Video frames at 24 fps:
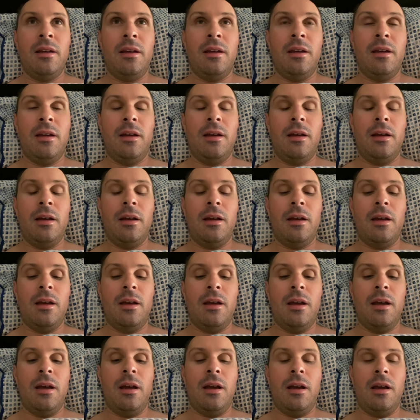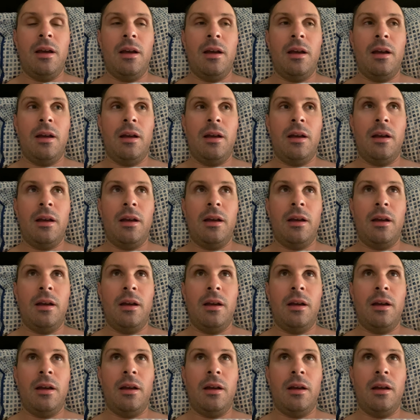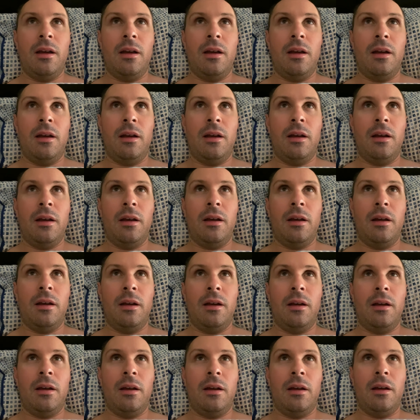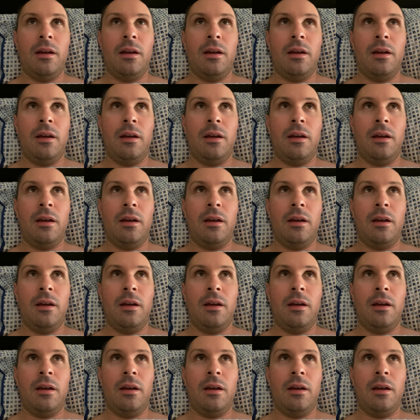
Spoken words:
Nothing is said.